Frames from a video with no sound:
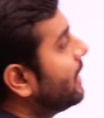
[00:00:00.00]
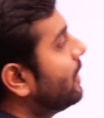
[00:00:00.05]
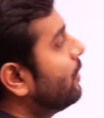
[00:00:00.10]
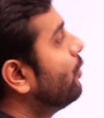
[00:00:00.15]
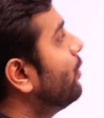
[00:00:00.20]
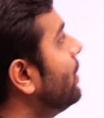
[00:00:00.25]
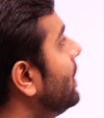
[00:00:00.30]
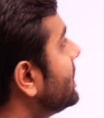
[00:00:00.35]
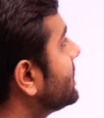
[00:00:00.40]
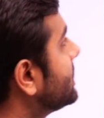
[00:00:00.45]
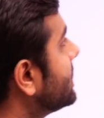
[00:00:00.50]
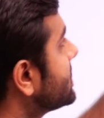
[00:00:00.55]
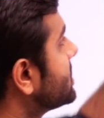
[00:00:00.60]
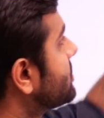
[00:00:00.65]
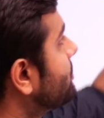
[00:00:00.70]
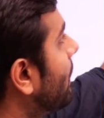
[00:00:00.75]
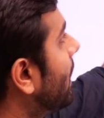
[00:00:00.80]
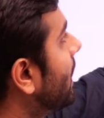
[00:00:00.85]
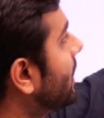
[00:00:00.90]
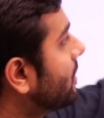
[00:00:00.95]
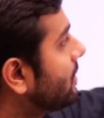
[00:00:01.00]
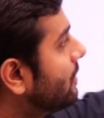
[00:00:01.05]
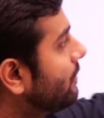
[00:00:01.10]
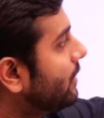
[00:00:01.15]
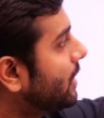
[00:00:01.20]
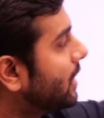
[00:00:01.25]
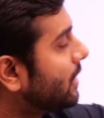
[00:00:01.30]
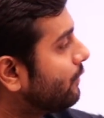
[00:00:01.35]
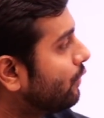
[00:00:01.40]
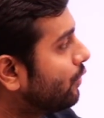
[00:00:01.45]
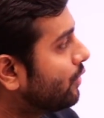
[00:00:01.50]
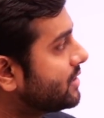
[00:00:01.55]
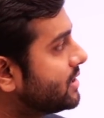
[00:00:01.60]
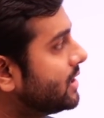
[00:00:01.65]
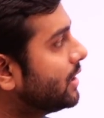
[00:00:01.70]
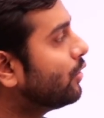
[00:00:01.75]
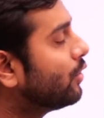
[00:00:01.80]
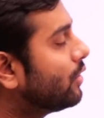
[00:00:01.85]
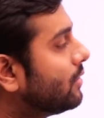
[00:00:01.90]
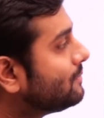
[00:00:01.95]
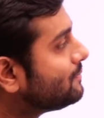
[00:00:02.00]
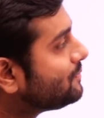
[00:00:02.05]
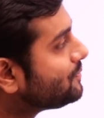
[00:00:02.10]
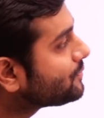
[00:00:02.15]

Only this part we are focusing on.